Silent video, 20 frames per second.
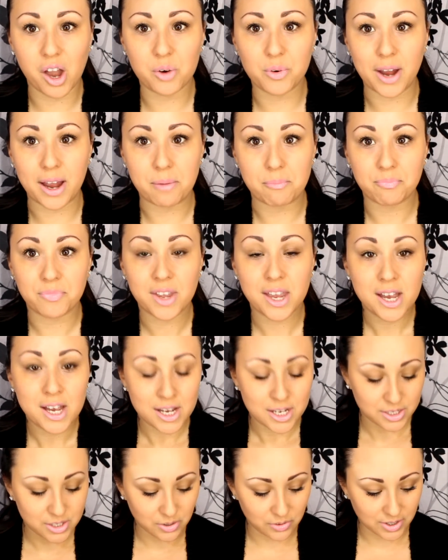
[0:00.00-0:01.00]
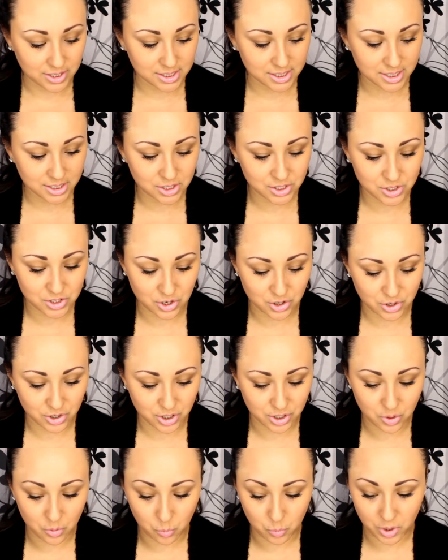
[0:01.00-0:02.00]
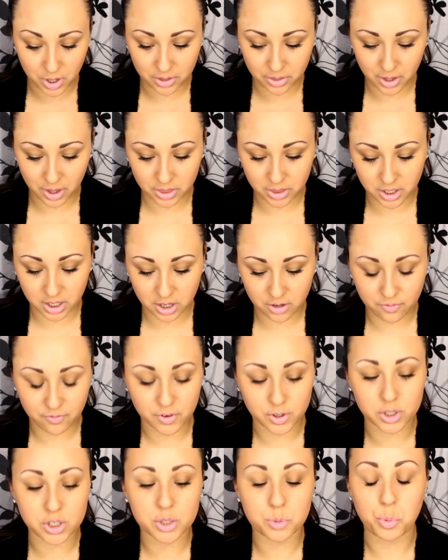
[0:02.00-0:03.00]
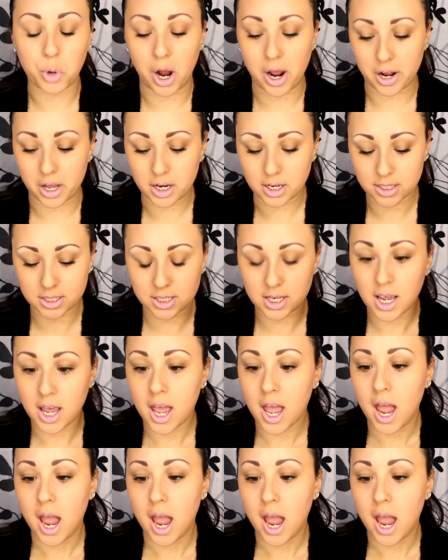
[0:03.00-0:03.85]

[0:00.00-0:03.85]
Okay, so let's get started with the first product.